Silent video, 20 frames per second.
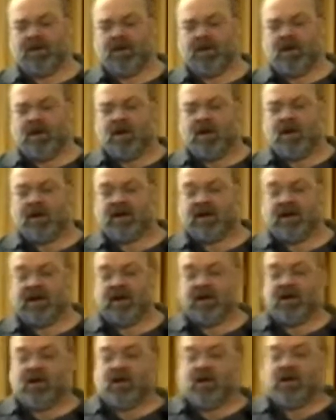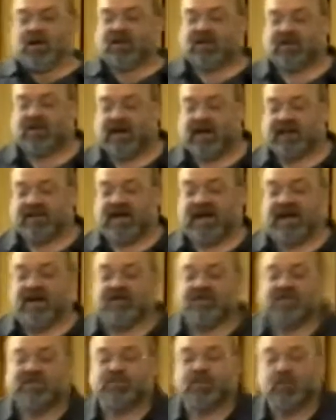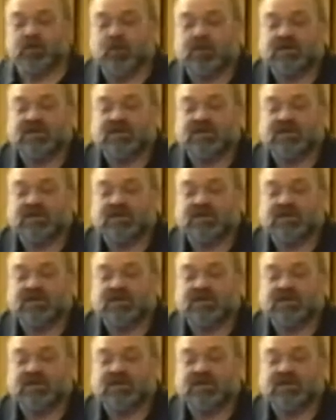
Okay, now data is spooled